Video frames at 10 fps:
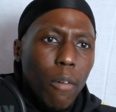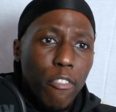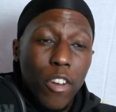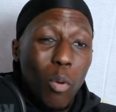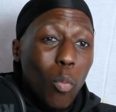um,
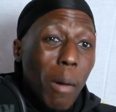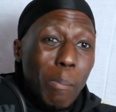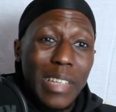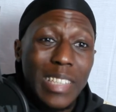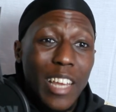for the one
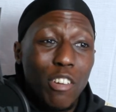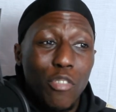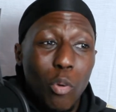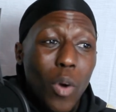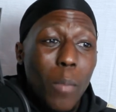percent of
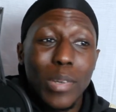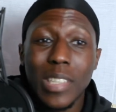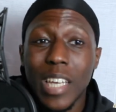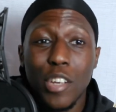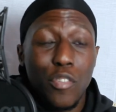the one
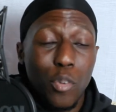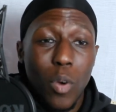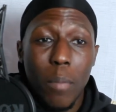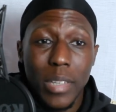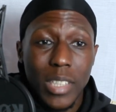percent of the
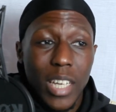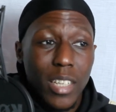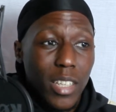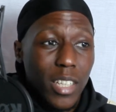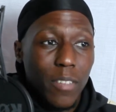one percent,
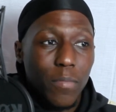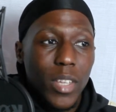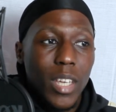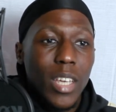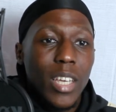yeah,
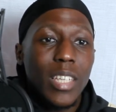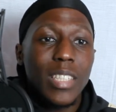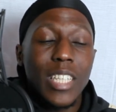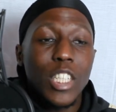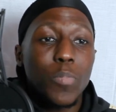
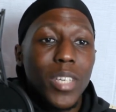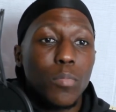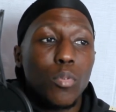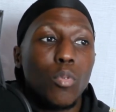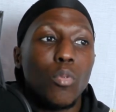these
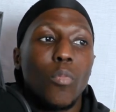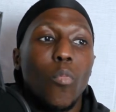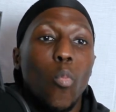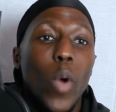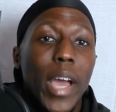people
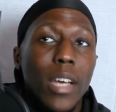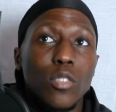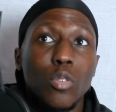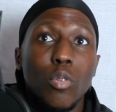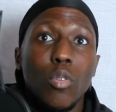wear
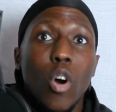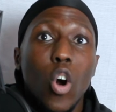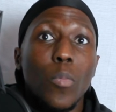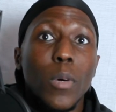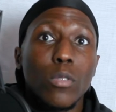couture
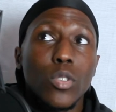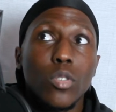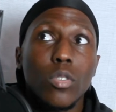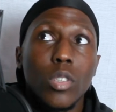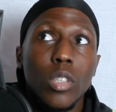almost
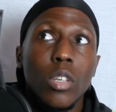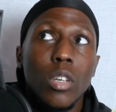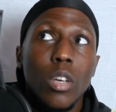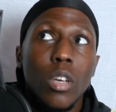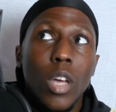
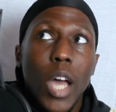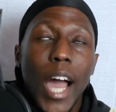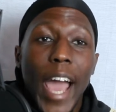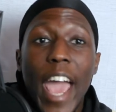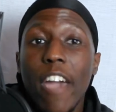
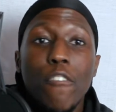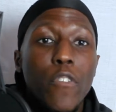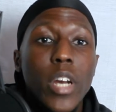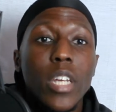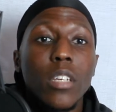at
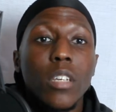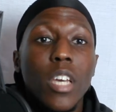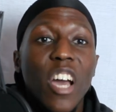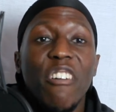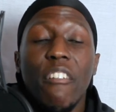every
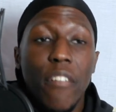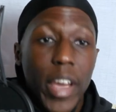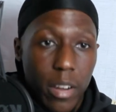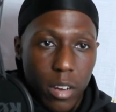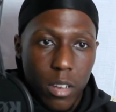
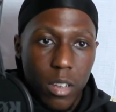event.